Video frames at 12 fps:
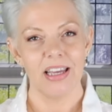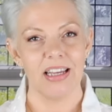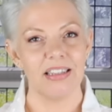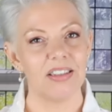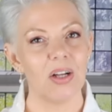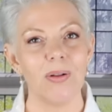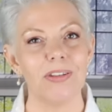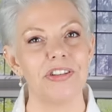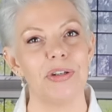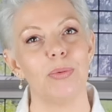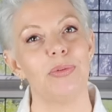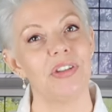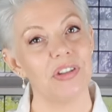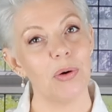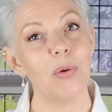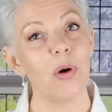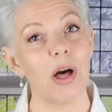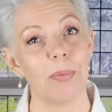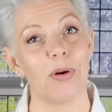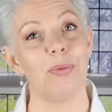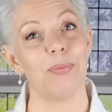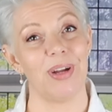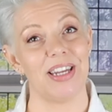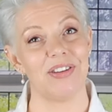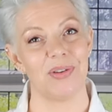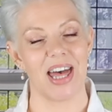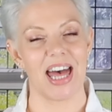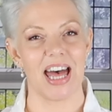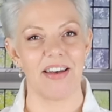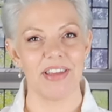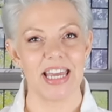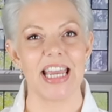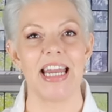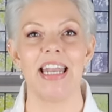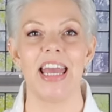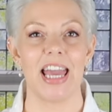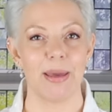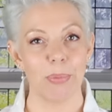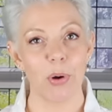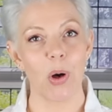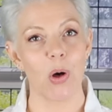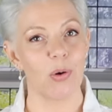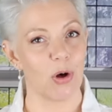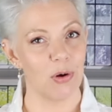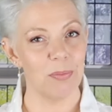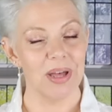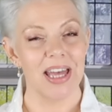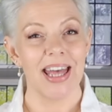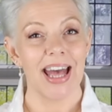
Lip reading: is also so appropriate to have in a boho home.